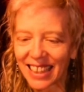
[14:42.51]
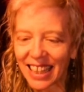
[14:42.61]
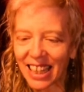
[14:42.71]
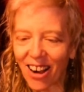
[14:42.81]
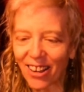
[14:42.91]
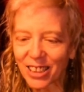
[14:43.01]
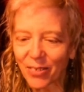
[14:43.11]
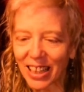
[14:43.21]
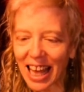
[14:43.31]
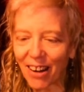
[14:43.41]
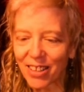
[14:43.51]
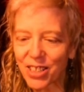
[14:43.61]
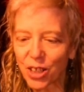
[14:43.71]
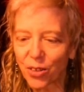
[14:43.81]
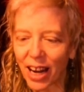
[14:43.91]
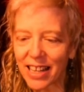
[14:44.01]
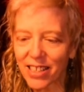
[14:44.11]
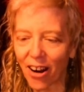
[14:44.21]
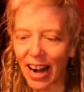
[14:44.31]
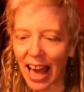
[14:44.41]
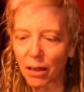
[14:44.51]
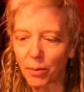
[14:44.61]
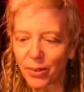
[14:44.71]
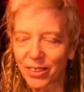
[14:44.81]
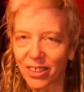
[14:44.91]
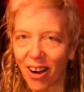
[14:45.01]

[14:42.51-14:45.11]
He also allowed us to graze our animals